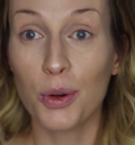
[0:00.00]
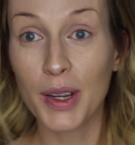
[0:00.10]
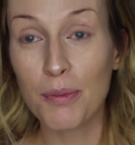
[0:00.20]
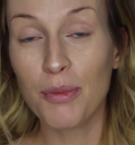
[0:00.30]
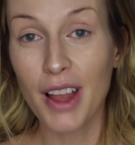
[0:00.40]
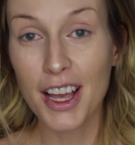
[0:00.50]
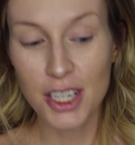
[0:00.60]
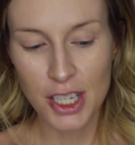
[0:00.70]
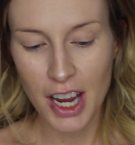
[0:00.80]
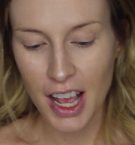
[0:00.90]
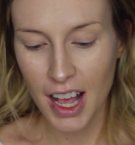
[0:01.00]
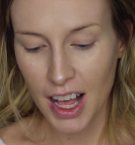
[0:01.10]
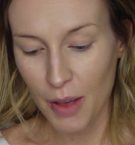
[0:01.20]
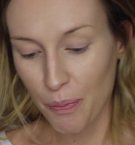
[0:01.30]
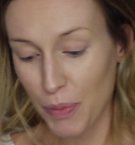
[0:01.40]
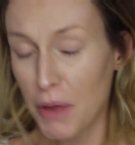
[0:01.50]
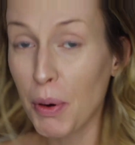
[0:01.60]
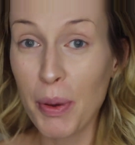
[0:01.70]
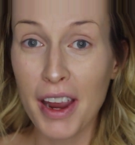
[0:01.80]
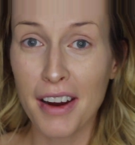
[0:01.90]
cream blush. Be
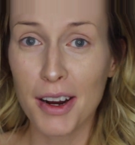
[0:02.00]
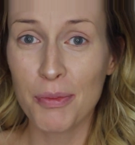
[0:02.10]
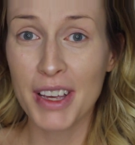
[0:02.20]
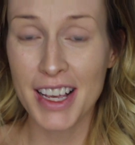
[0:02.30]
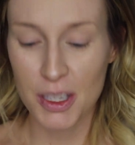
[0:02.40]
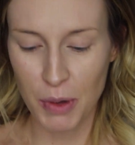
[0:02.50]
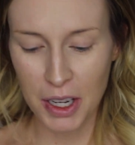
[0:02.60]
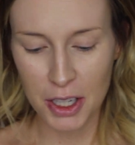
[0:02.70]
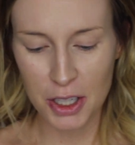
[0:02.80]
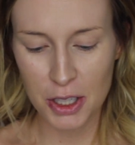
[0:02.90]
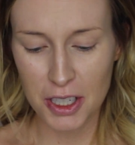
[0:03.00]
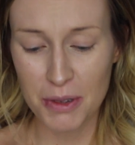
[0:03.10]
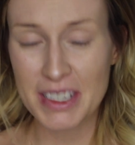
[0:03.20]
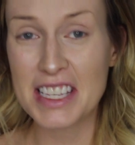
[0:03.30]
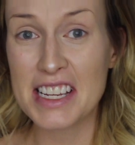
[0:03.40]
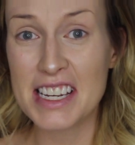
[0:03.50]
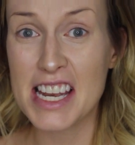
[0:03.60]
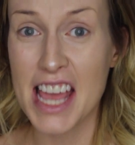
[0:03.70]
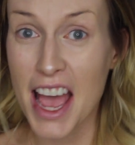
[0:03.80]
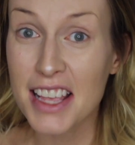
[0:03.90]
prepared because what I'm going to show you is
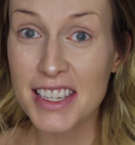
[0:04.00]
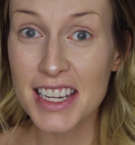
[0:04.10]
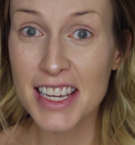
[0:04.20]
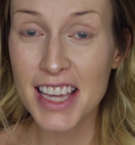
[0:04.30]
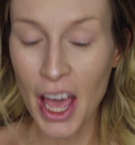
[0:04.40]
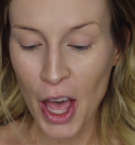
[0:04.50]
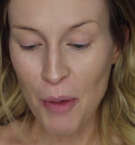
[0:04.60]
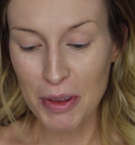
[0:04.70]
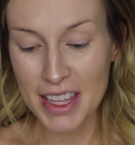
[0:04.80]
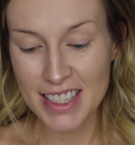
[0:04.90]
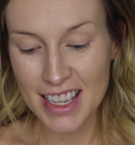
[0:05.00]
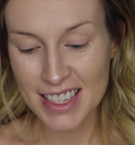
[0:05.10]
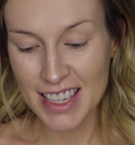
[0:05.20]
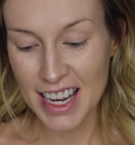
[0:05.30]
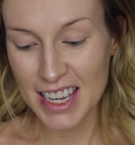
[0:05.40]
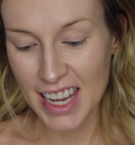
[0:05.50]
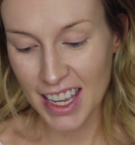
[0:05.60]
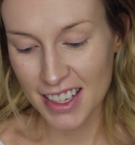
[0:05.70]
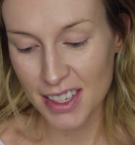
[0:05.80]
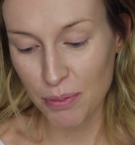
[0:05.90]
nasty, but this is
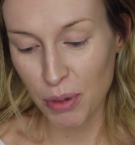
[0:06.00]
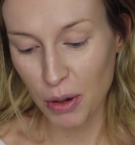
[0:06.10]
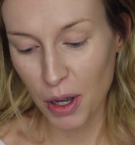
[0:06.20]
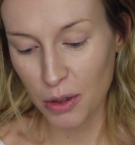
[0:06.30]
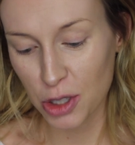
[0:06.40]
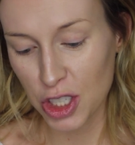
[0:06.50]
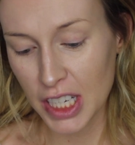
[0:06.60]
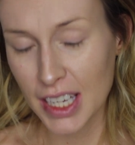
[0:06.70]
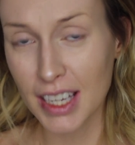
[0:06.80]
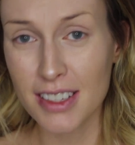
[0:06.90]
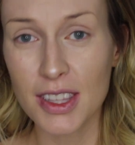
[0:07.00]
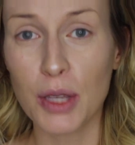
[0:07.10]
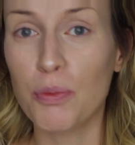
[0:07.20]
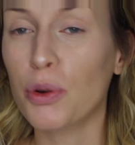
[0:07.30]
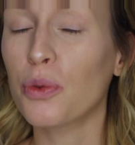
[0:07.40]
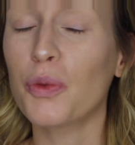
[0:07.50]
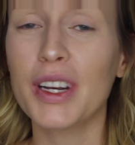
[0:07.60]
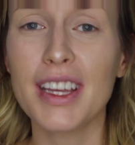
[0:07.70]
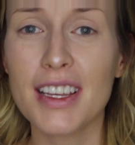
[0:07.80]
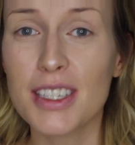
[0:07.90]
NYX Boho Chic. It is the
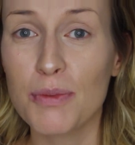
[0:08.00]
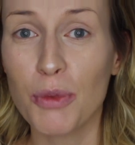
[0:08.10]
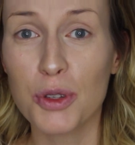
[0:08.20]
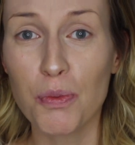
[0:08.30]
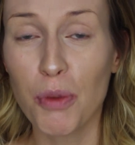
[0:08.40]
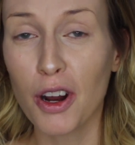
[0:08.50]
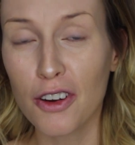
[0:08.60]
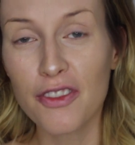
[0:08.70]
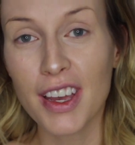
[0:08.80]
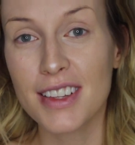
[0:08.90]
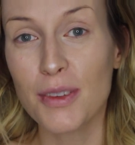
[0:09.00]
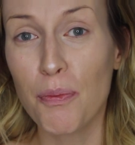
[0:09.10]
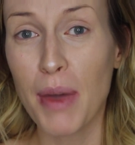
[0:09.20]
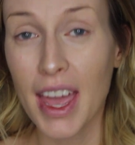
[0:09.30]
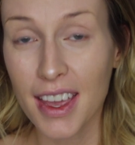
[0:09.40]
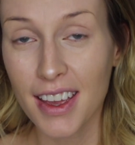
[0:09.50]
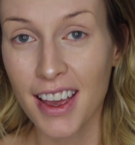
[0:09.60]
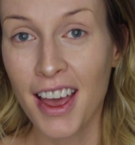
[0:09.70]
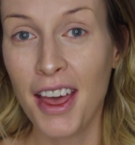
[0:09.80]
prettiest, most perfect pink